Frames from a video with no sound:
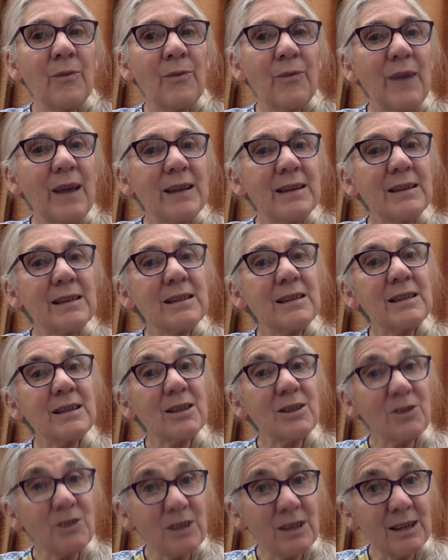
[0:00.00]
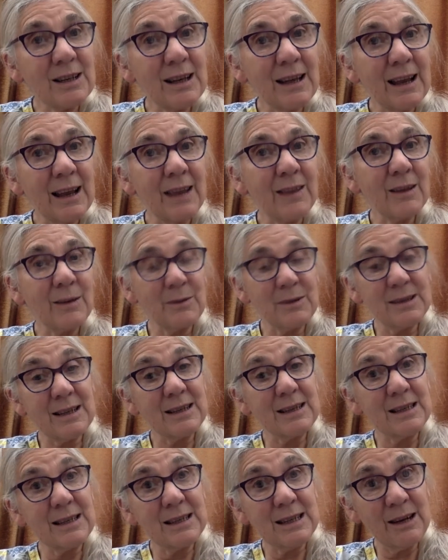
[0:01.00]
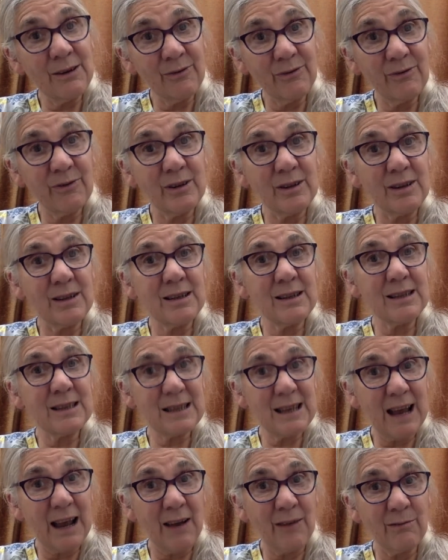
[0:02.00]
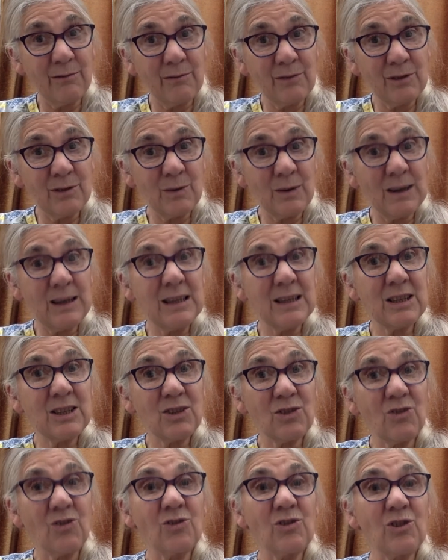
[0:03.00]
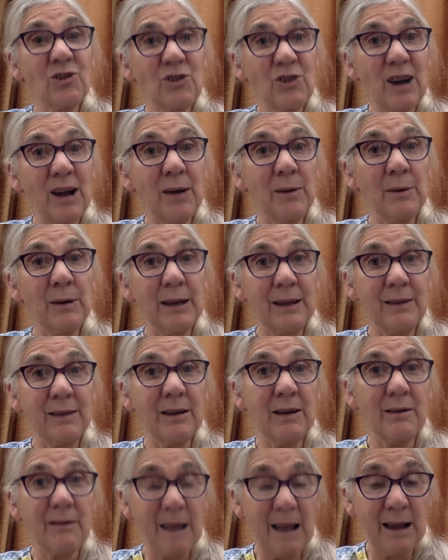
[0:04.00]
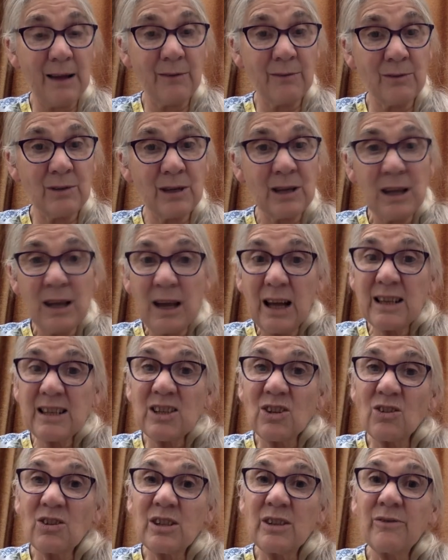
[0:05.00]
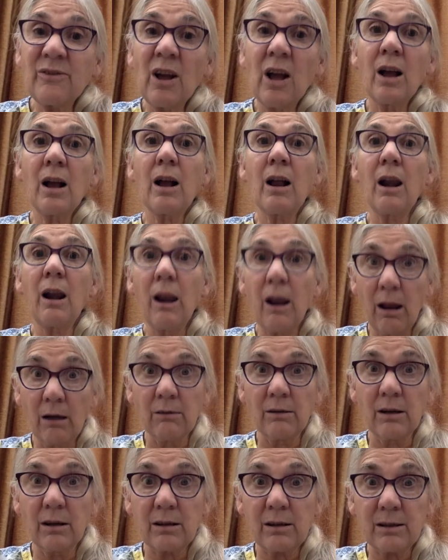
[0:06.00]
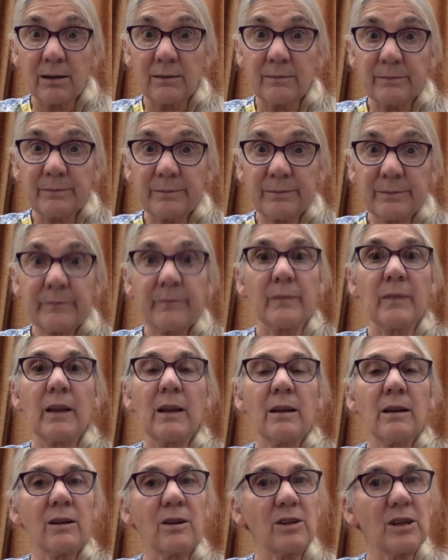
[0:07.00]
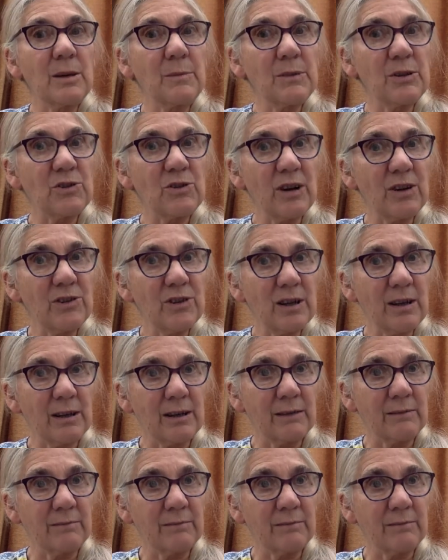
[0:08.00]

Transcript: Then suddenly there was a different sound when he stuck the trowel in the ground, a sort of clunk. Could it be treasure?